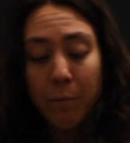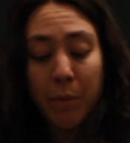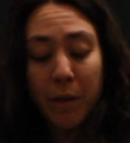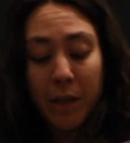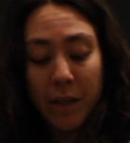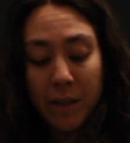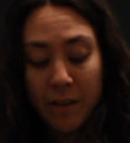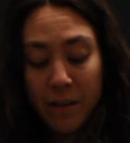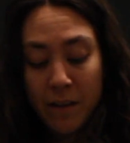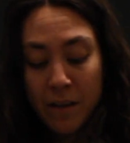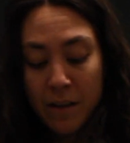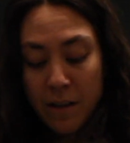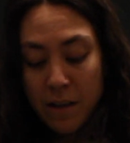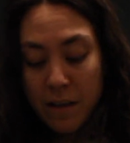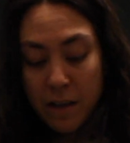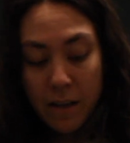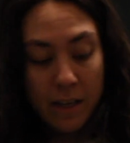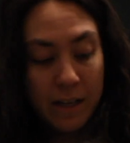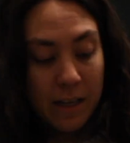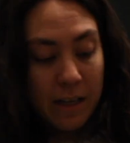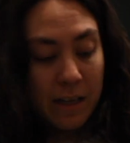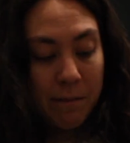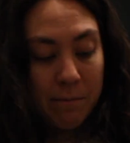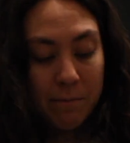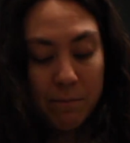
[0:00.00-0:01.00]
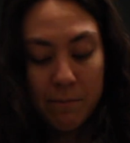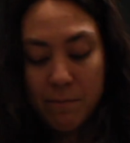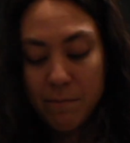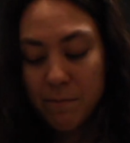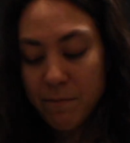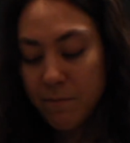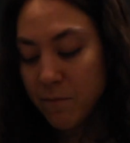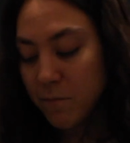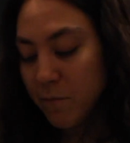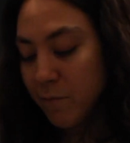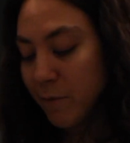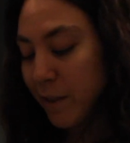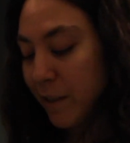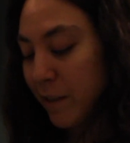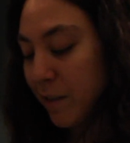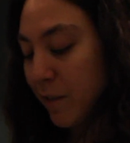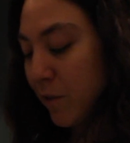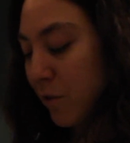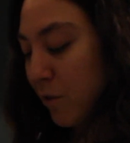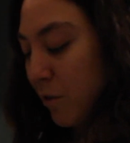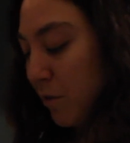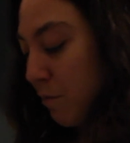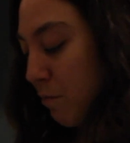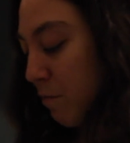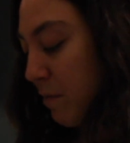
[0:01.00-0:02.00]
But when it's
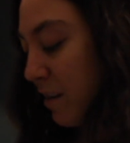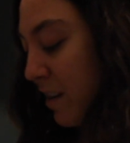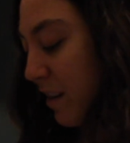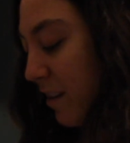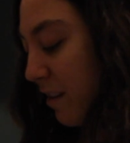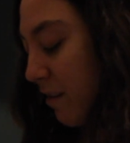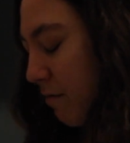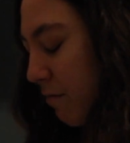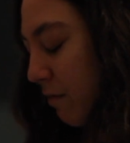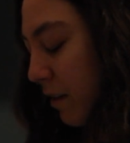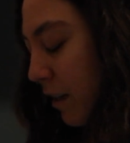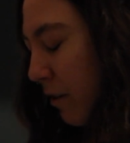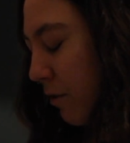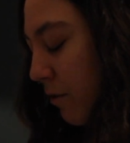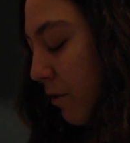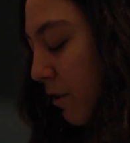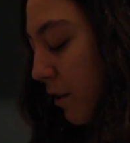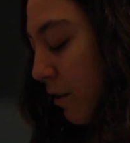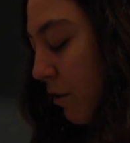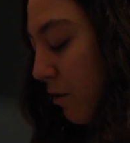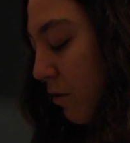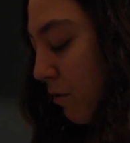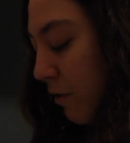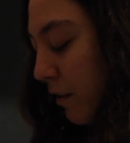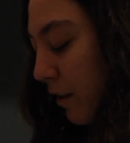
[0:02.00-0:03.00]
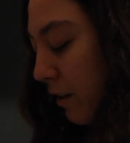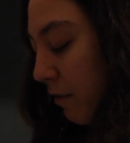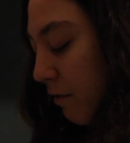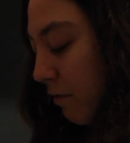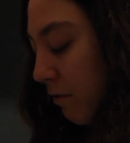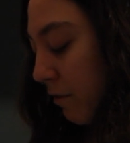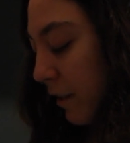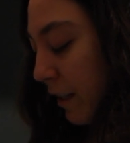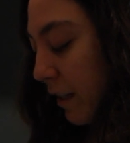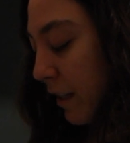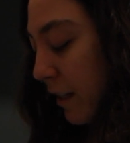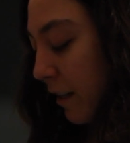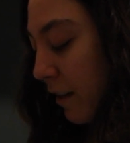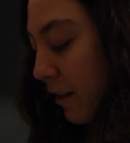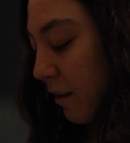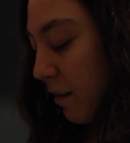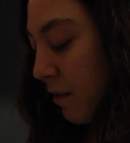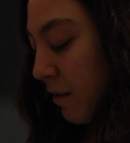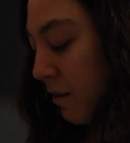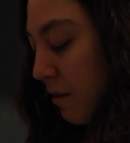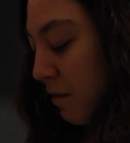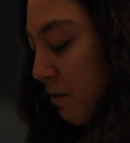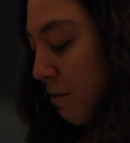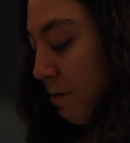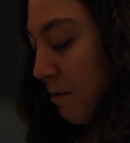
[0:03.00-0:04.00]
just me, I already know and I don't really care.
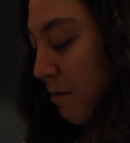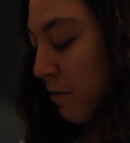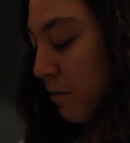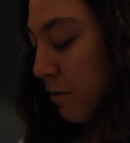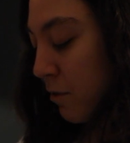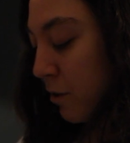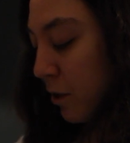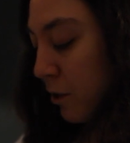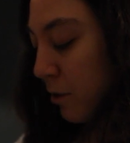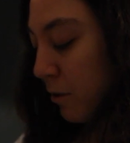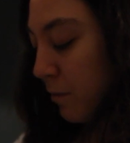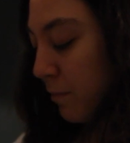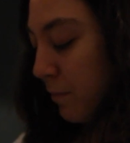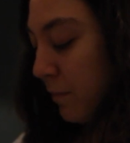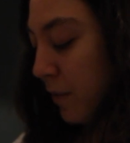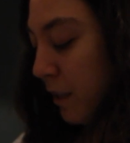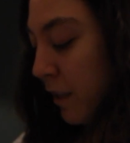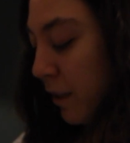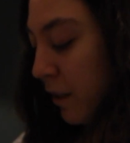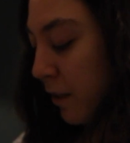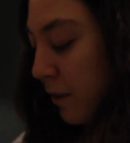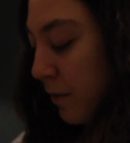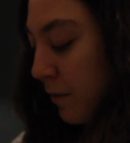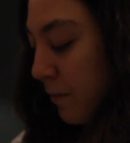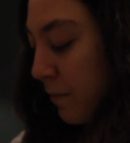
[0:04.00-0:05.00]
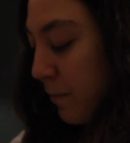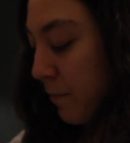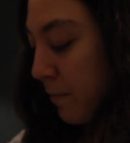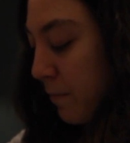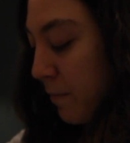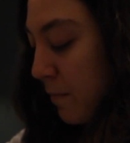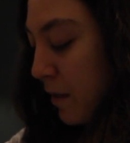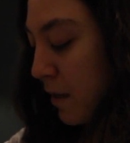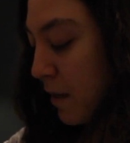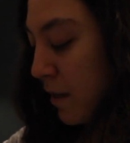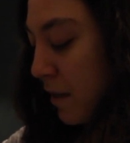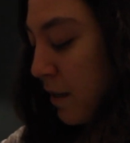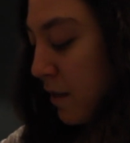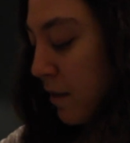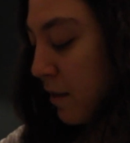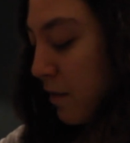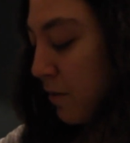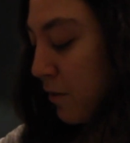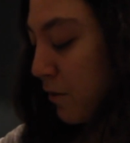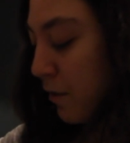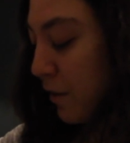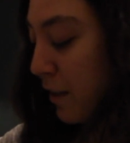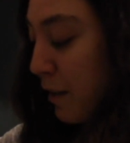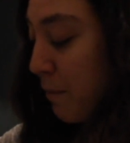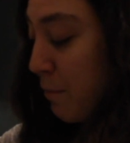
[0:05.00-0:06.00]
So here.
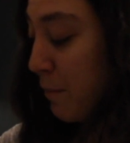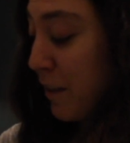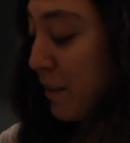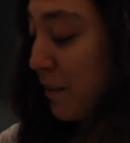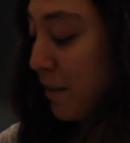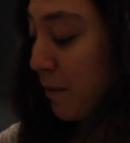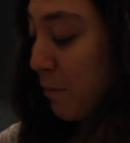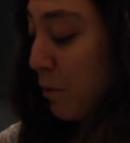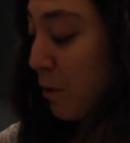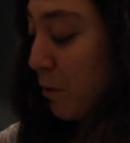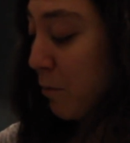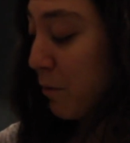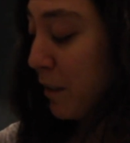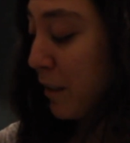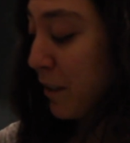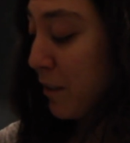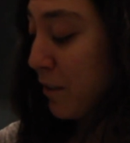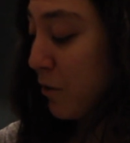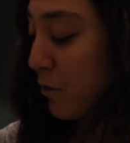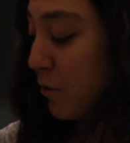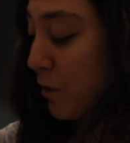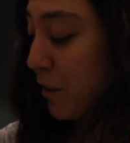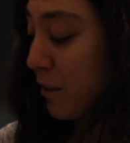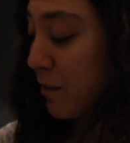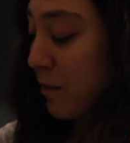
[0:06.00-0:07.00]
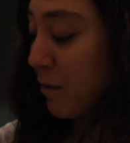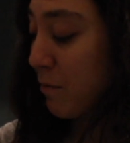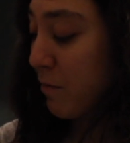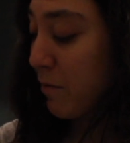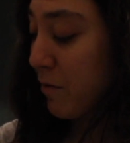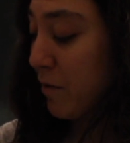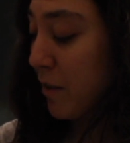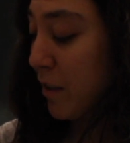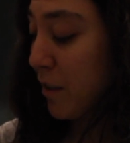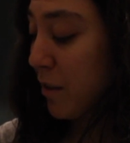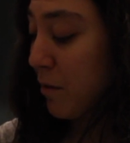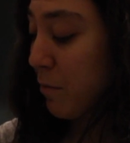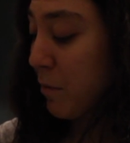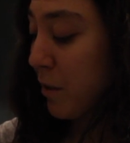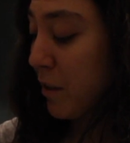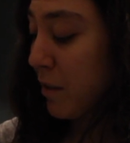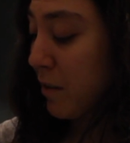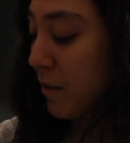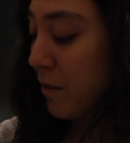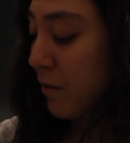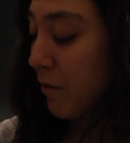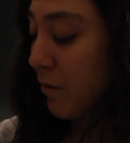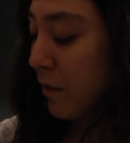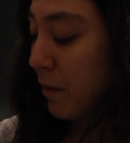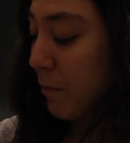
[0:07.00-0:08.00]
So that means I probably get to drink some of this
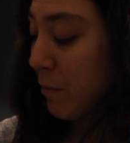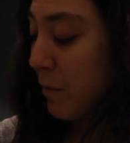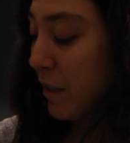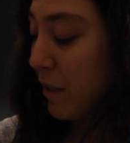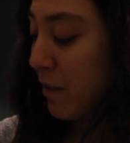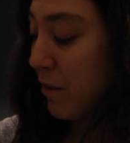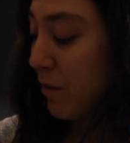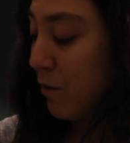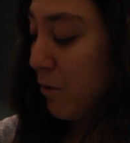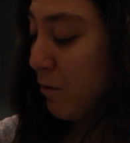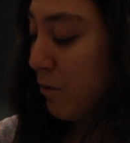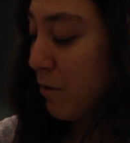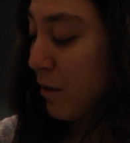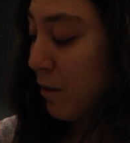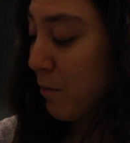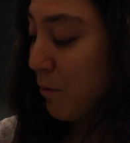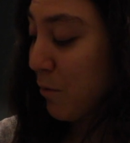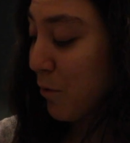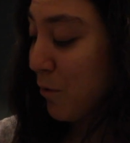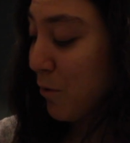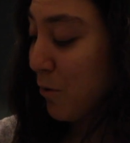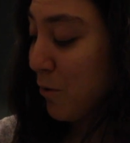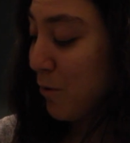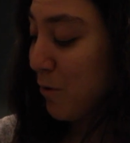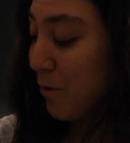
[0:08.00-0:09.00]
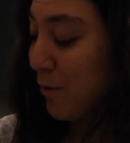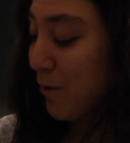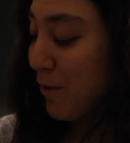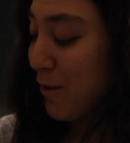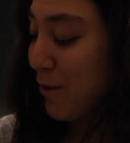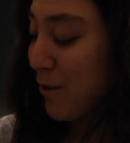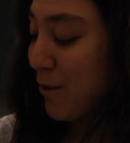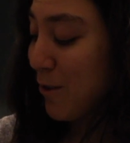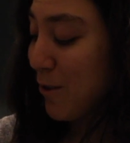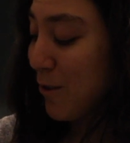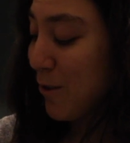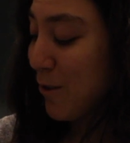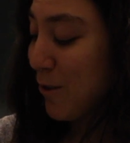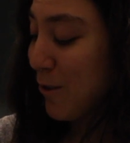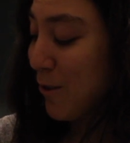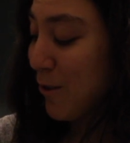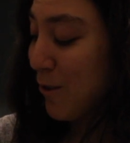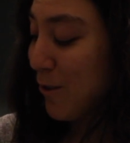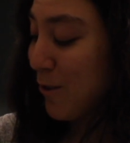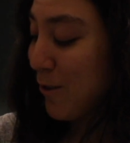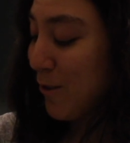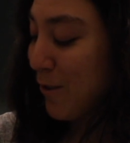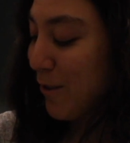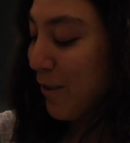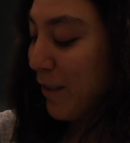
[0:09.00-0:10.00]
because if I made 2 cups, oh
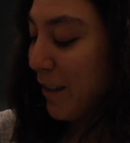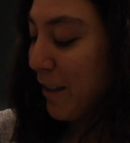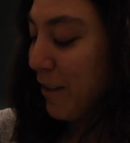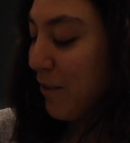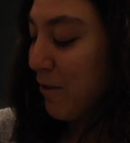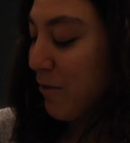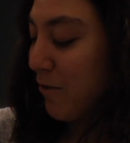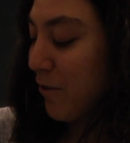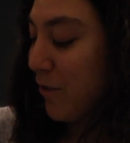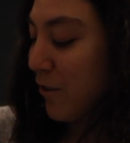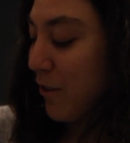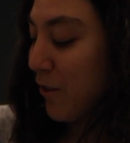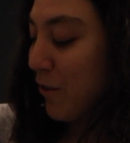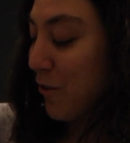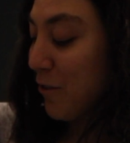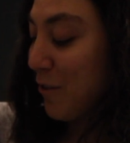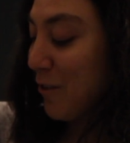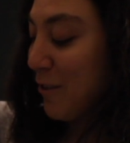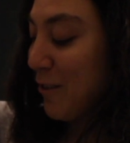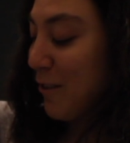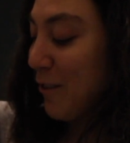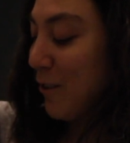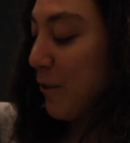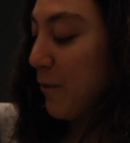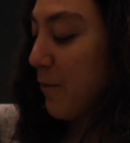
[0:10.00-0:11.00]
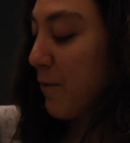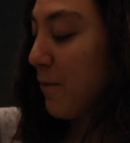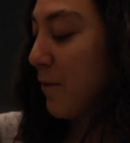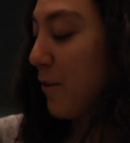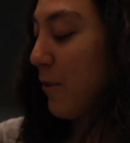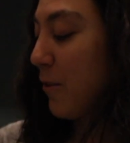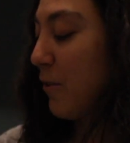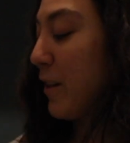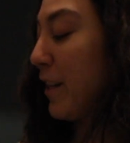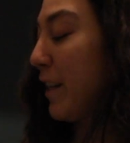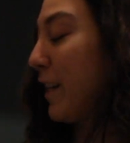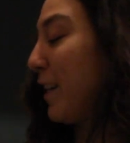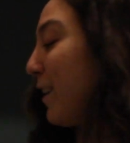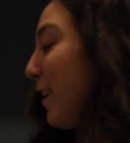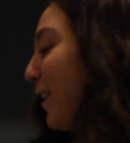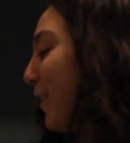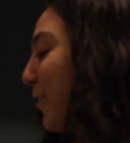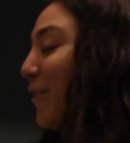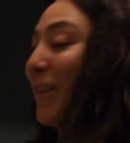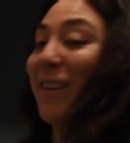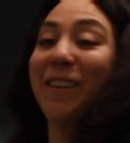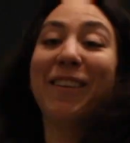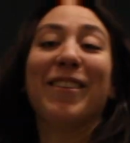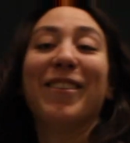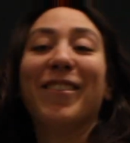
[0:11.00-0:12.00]
no, I used it all. Okay, I
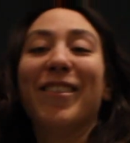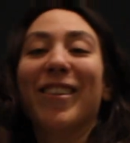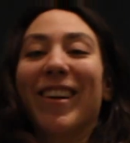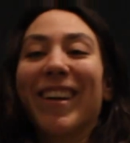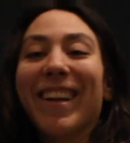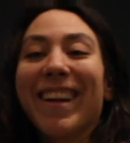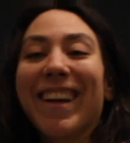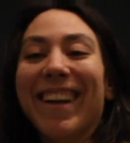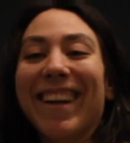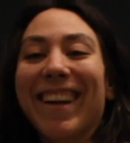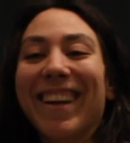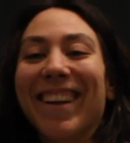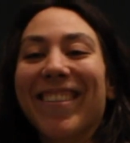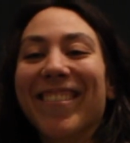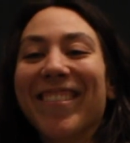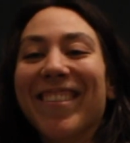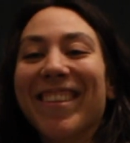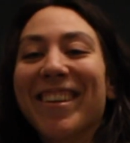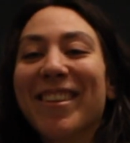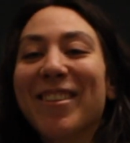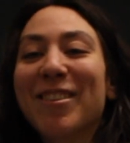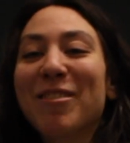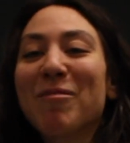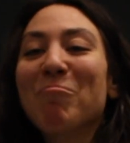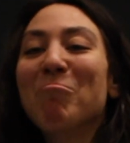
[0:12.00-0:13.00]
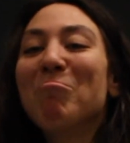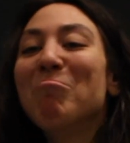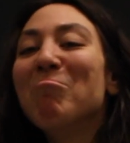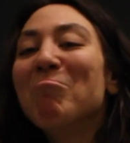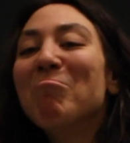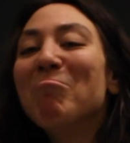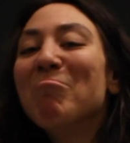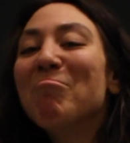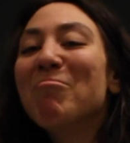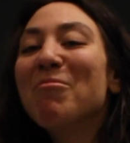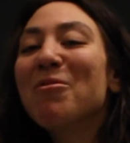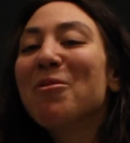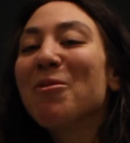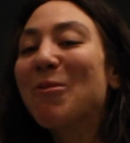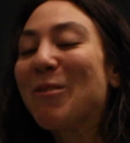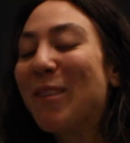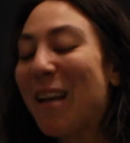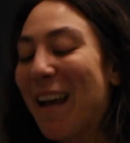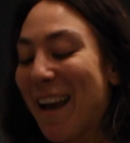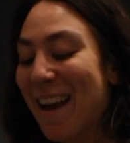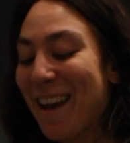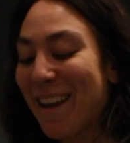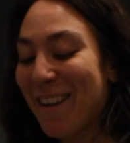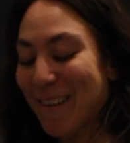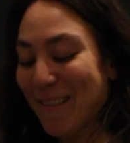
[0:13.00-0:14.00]
don't get to drink any of this. Too
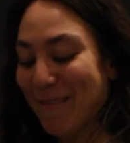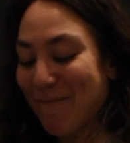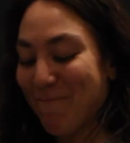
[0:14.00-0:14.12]
sad.